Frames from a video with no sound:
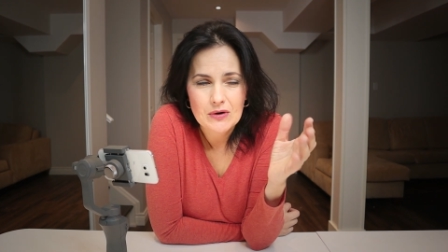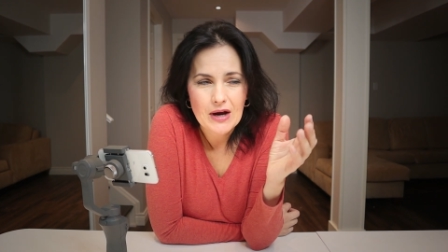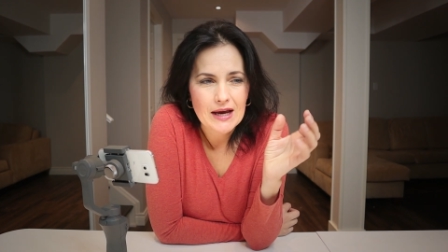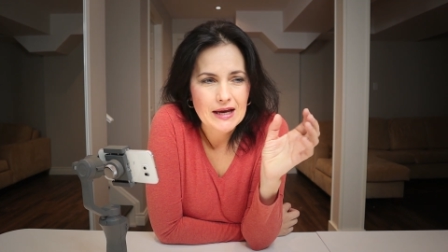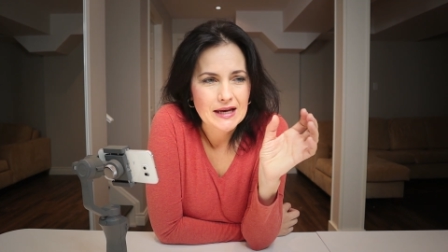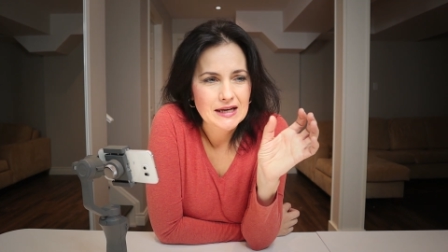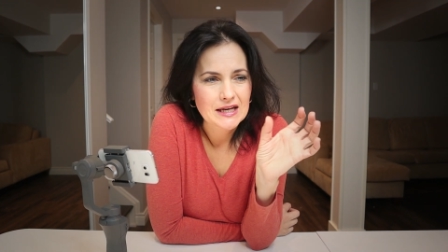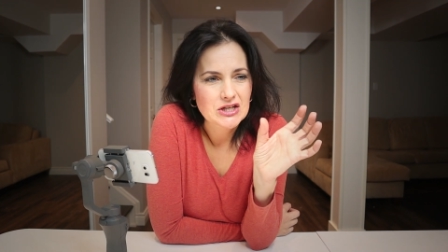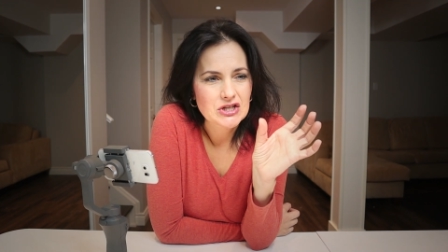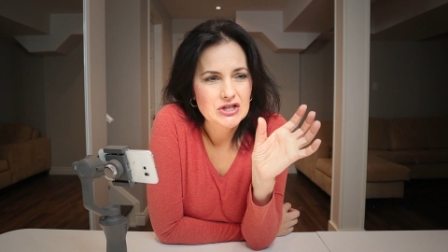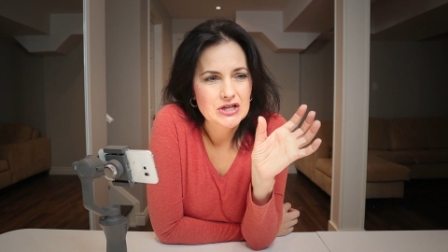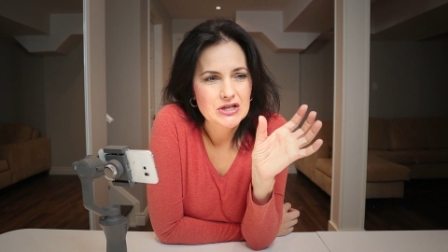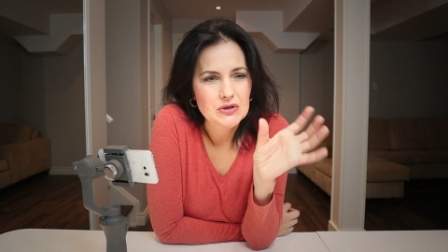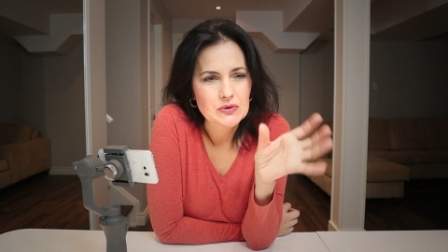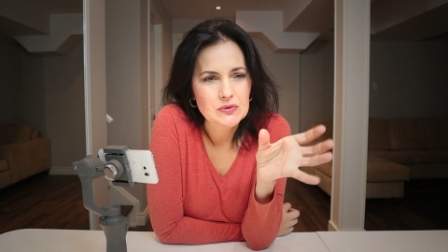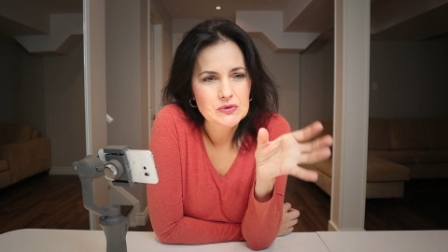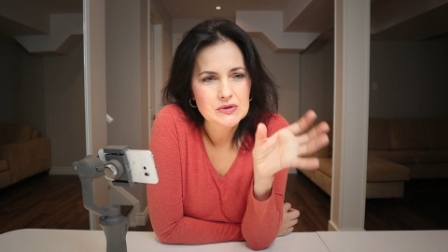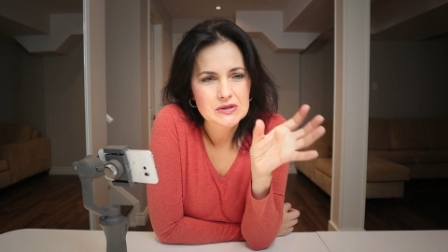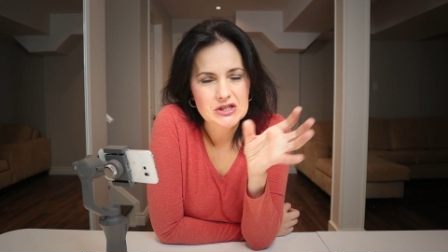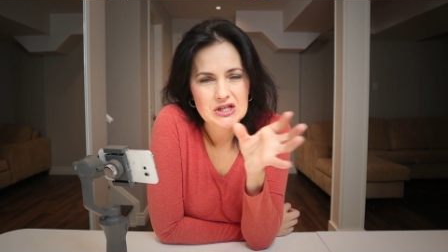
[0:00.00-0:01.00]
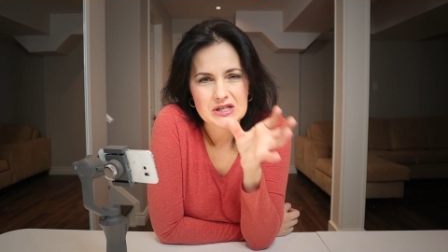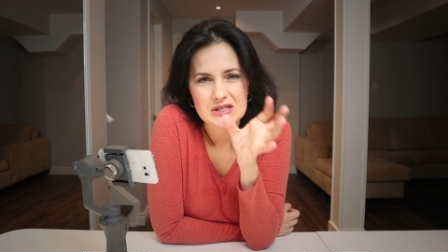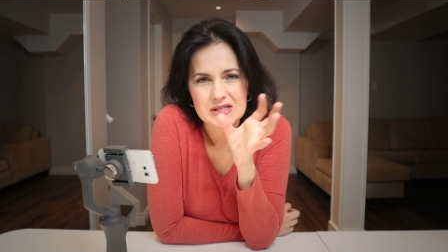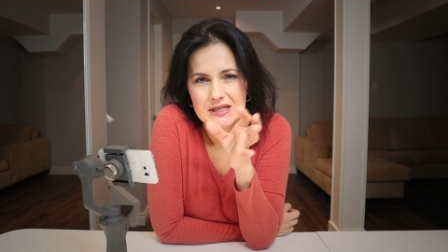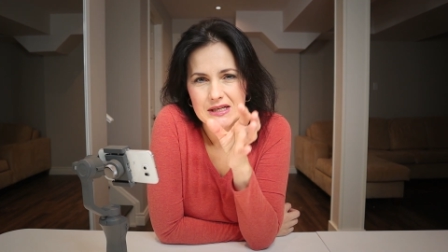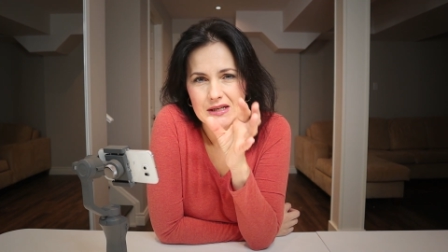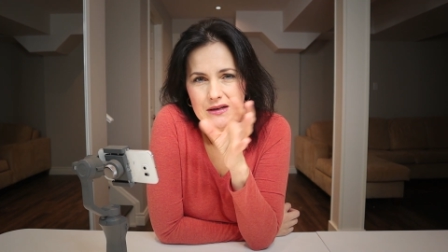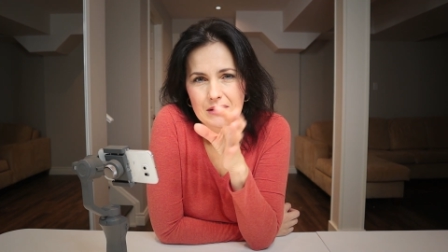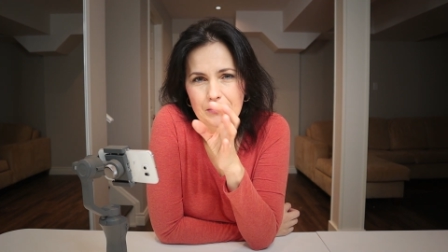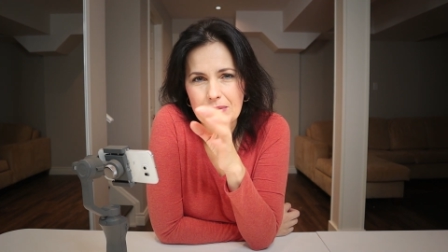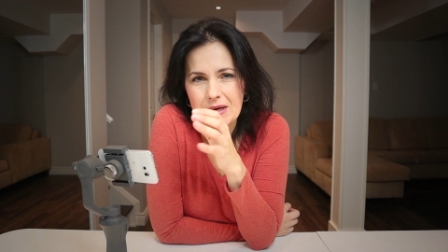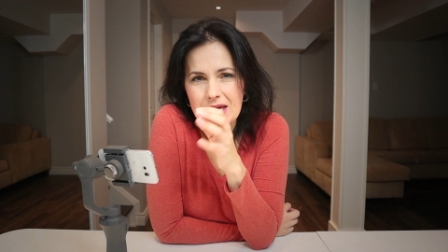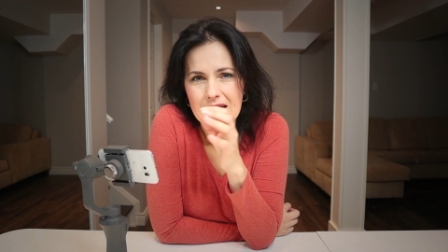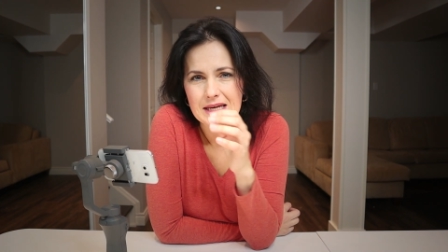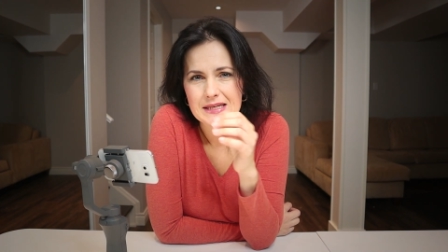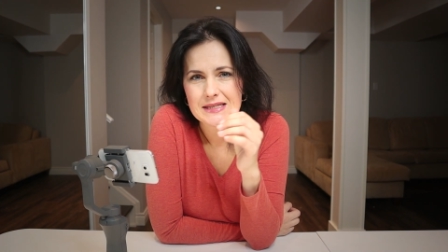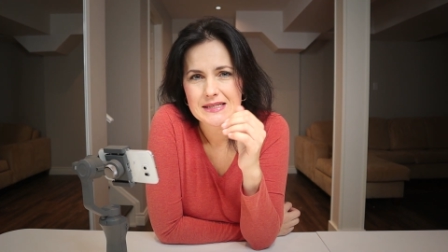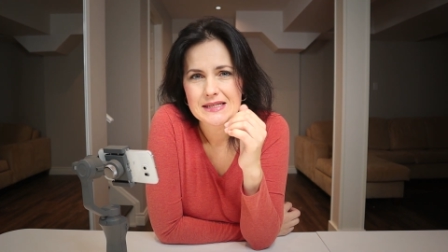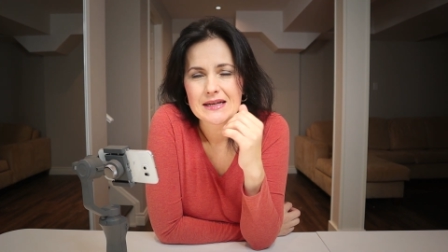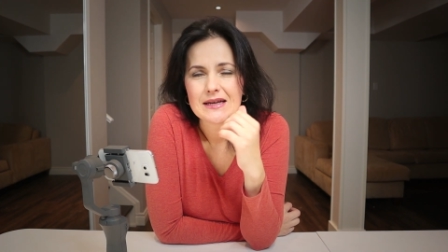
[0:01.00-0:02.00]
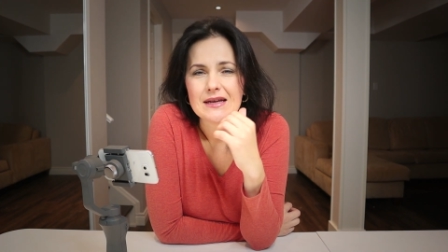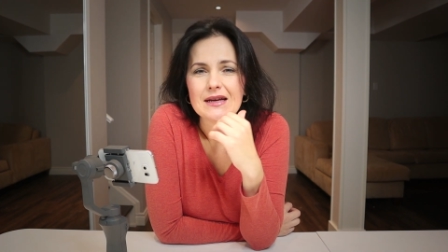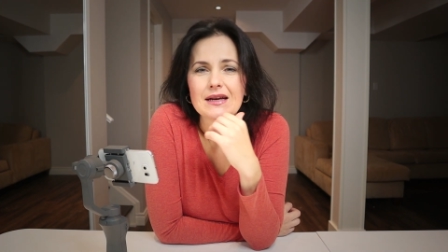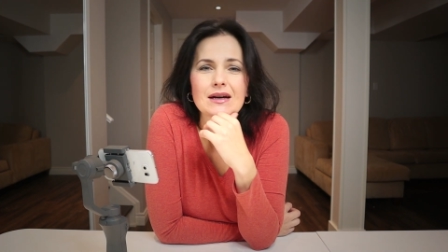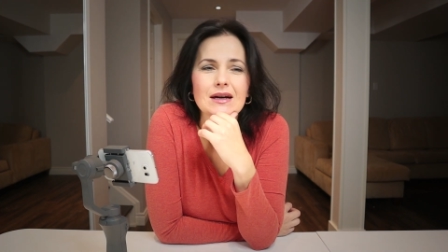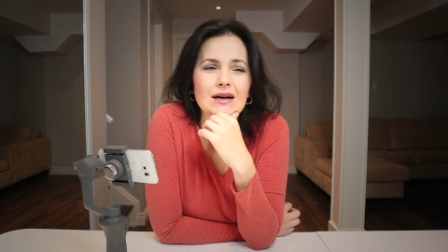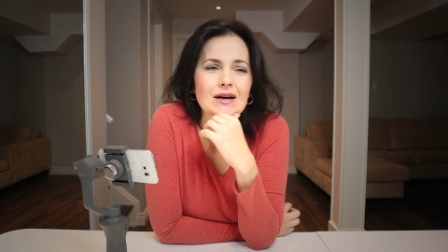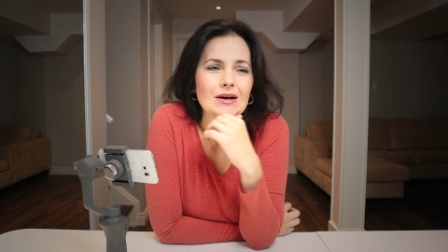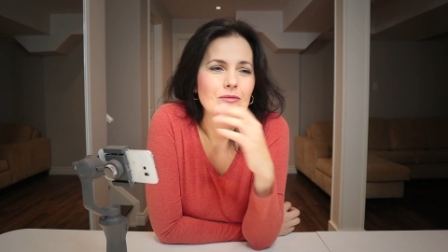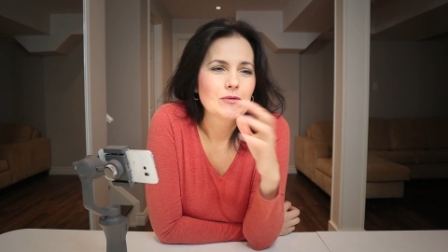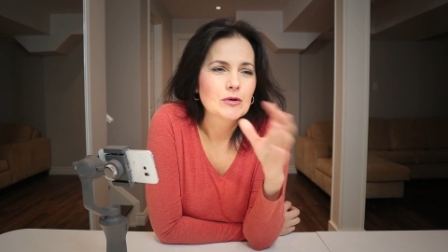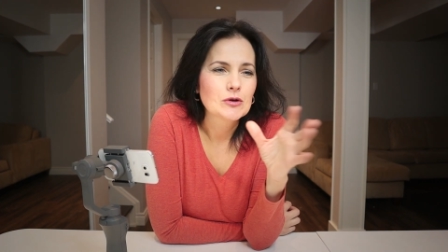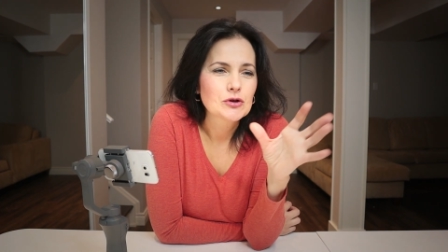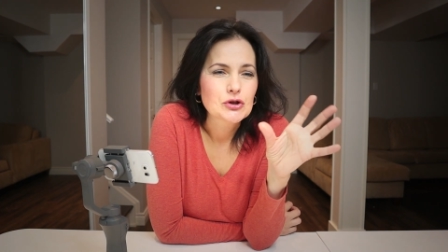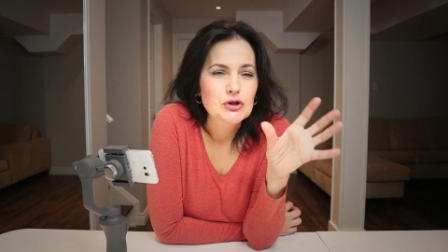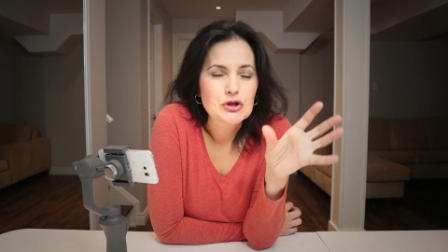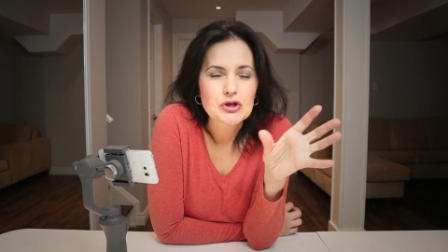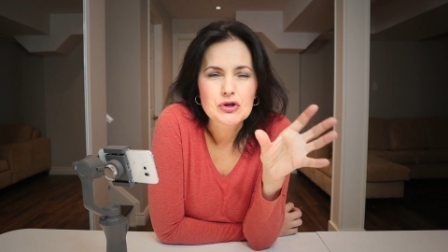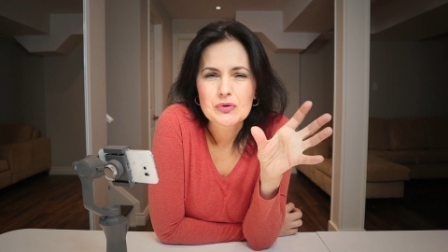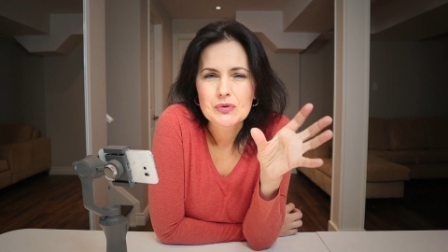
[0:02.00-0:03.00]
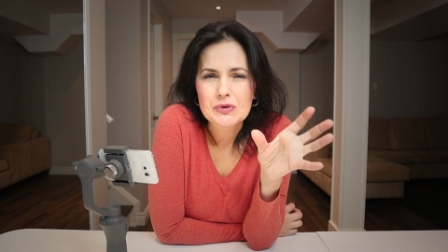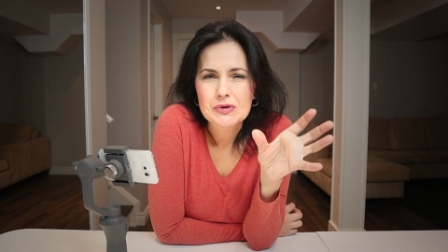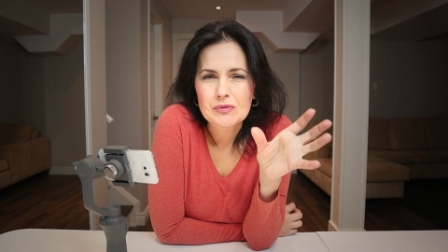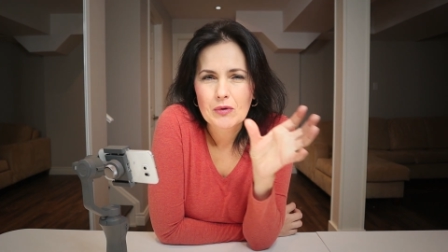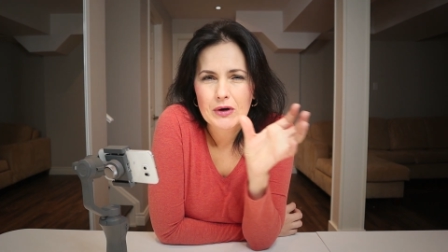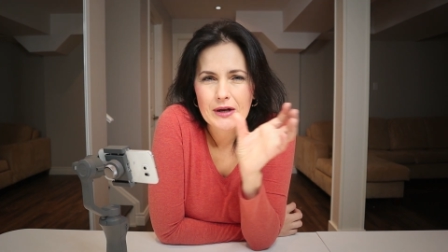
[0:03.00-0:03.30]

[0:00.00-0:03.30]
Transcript: or I can actually use just a little piece, or to choose